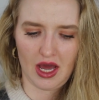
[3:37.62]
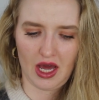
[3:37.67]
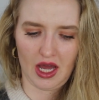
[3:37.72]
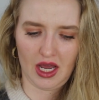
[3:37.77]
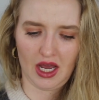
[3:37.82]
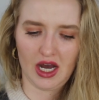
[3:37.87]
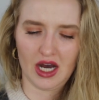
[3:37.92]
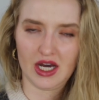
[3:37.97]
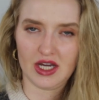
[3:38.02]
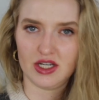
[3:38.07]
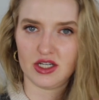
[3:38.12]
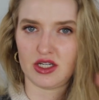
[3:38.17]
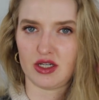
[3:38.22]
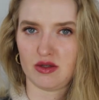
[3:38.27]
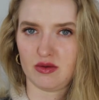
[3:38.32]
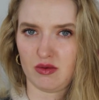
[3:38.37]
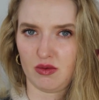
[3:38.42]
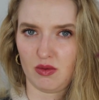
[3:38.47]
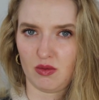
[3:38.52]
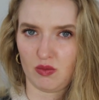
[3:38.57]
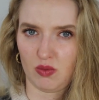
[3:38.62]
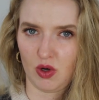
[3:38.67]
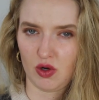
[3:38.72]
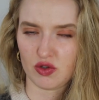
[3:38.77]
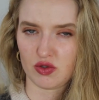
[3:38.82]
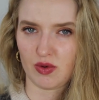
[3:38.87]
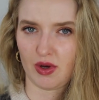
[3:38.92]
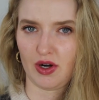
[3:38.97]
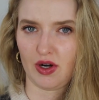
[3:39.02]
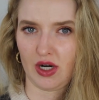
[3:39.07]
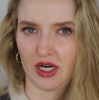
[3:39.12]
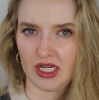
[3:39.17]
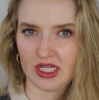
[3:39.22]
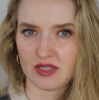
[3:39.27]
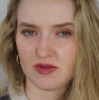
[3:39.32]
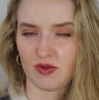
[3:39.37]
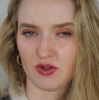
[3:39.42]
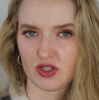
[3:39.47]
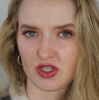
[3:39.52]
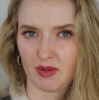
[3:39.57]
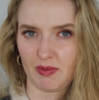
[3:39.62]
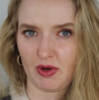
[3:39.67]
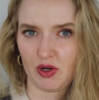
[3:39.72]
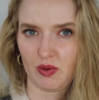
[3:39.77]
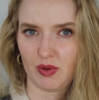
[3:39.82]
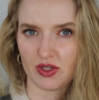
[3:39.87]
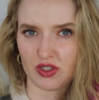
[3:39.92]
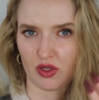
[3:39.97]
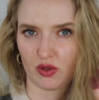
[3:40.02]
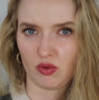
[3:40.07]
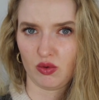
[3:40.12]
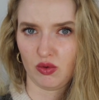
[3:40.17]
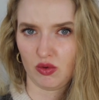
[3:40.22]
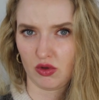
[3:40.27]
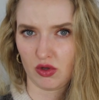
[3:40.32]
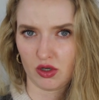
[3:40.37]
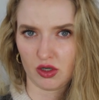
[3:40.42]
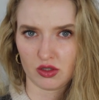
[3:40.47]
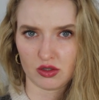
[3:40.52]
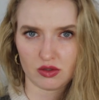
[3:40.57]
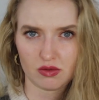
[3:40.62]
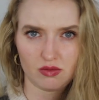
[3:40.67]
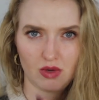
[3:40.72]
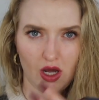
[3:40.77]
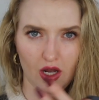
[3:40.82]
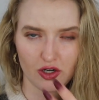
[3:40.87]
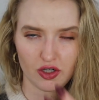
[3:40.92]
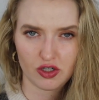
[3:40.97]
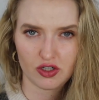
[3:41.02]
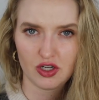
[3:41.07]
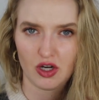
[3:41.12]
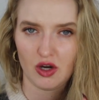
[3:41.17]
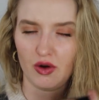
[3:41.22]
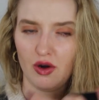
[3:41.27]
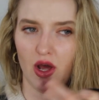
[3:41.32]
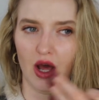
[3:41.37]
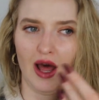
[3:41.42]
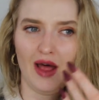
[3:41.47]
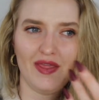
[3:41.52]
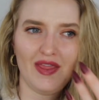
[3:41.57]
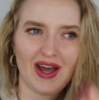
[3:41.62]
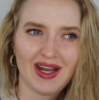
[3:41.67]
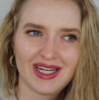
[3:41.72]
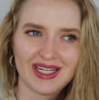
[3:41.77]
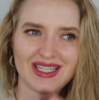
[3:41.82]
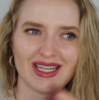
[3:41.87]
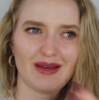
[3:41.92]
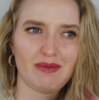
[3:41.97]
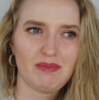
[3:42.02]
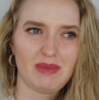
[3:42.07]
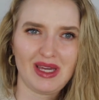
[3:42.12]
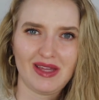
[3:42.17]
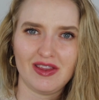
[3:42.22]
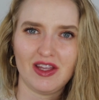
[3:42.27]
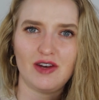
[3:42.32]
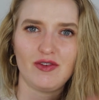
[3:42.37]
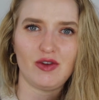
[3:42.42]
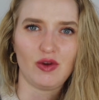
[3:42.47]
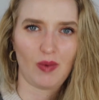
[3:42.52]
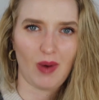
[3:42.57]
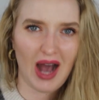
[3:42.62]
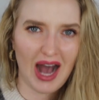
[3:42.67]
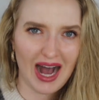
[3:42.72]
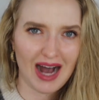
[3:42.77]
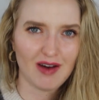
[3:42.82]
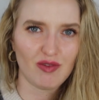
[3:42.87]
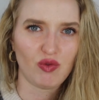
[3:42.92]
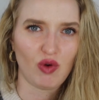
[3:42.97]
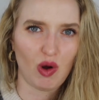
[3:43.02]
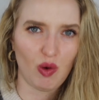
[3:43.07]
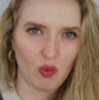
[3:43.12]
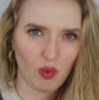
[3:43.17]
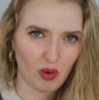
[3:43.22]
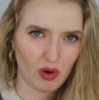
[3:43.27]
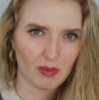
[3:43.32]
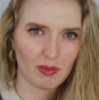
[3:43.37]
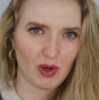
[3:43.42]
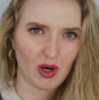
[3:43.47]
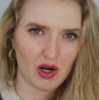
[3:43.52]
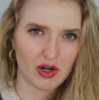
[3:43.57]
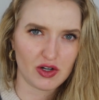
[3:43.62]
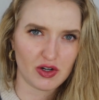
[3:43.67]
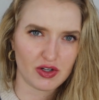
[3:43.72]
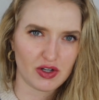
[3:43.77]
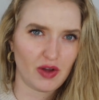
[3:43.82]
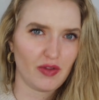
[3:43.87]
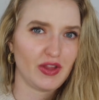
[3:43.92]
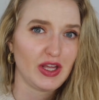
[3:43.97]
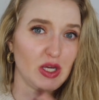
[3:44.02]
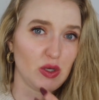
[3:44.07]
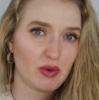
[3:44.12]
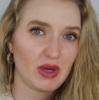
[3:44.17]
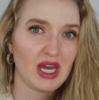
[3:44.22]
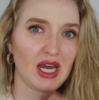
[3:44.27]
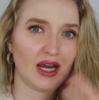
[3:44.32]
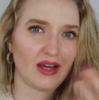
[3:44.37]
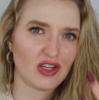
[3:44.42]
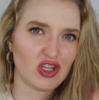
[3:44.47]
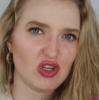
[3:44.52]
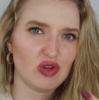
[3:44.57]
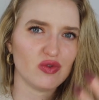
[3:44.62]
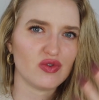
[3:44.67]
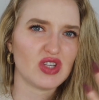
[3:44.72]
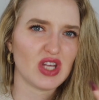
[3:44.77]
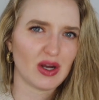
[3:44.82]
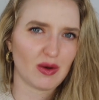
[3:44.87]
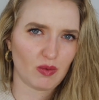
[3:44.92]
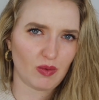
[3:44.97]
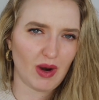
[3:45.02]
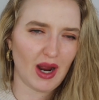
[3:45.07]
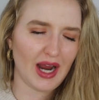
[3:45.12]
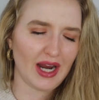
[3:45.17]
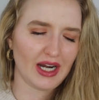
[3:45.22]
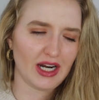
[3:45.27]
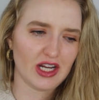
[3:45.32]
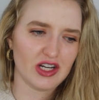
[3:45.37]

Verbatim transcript: And Rosewater is for someone who has a cooler undertone. That doesn't mean that if you have a warmer undertone that you can't use it, right?